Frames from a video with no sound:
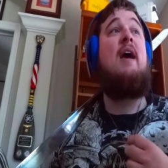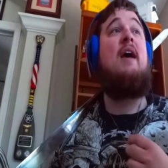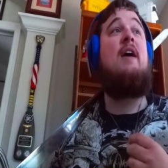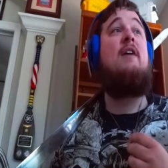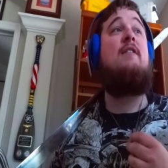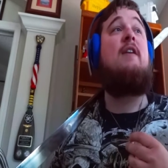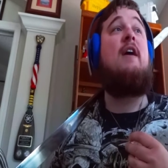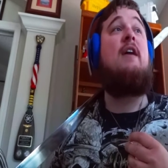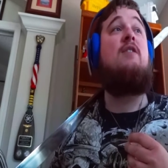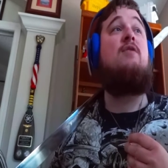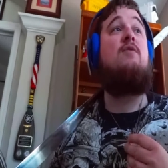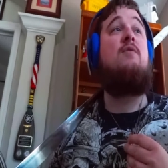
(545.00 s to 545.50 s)

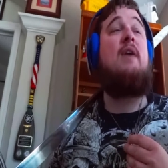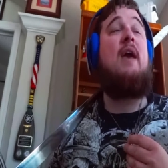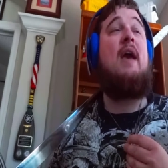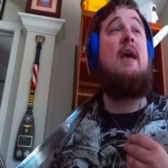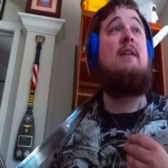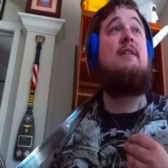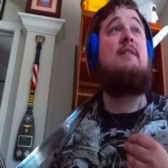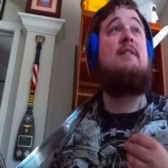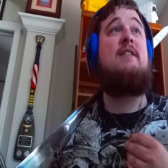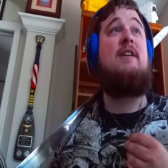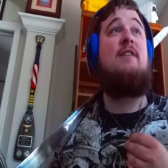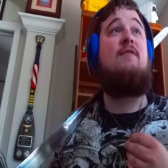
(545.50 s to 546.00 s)
that you
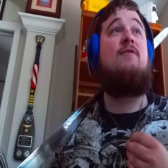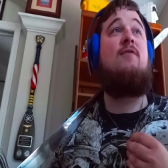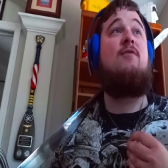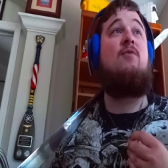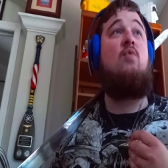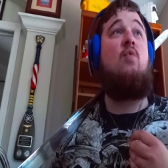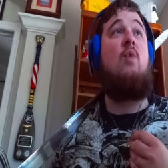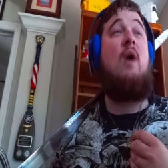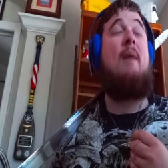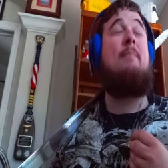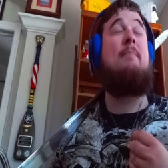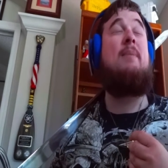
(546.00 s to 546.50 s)
get different
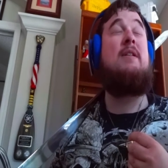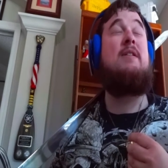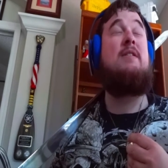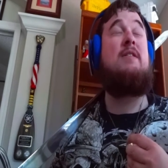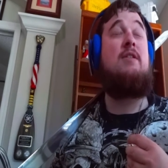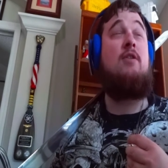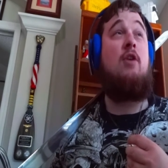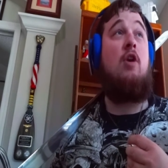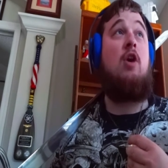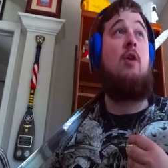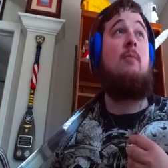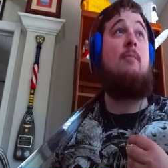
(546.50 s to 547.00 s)
weapons
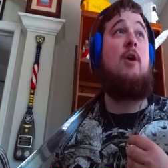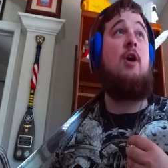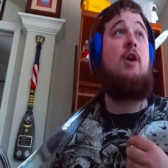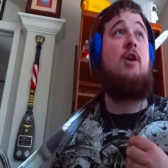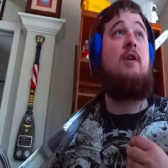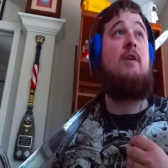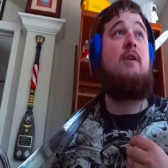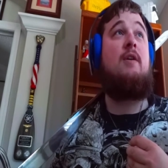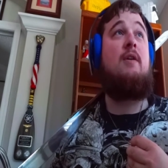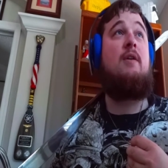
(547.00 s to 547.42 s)
and armor.